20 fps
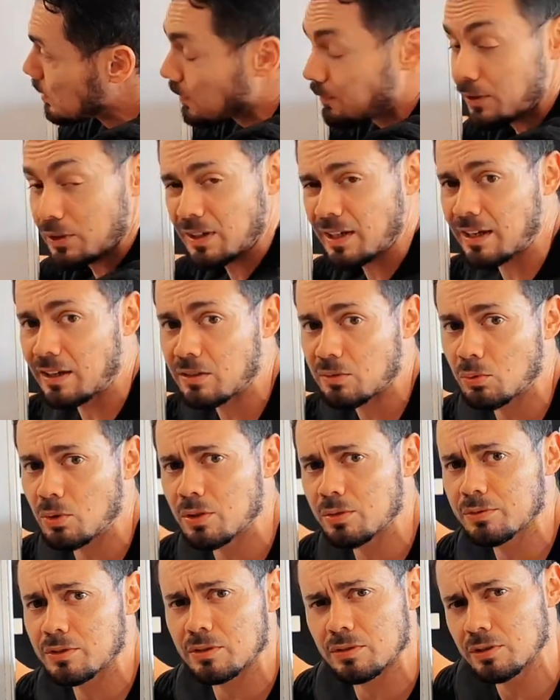If you count,
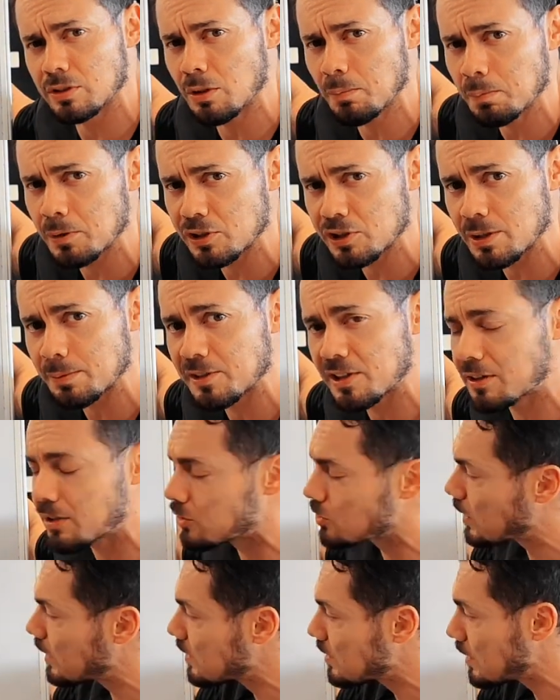well, don't push ups hit the
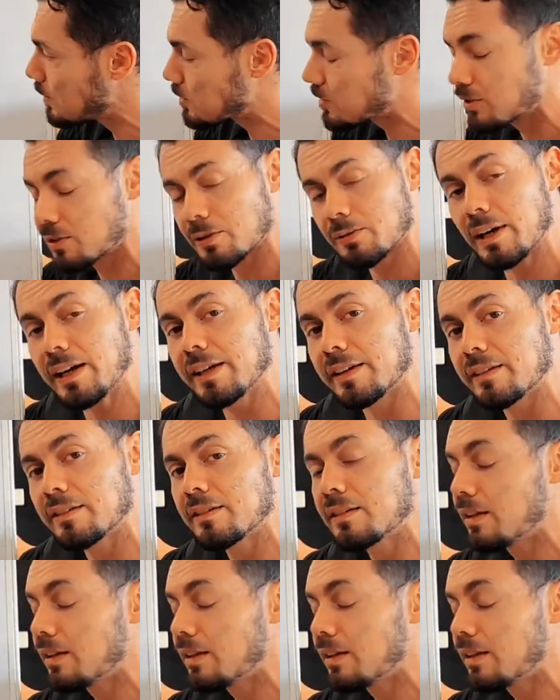triceps? You're right.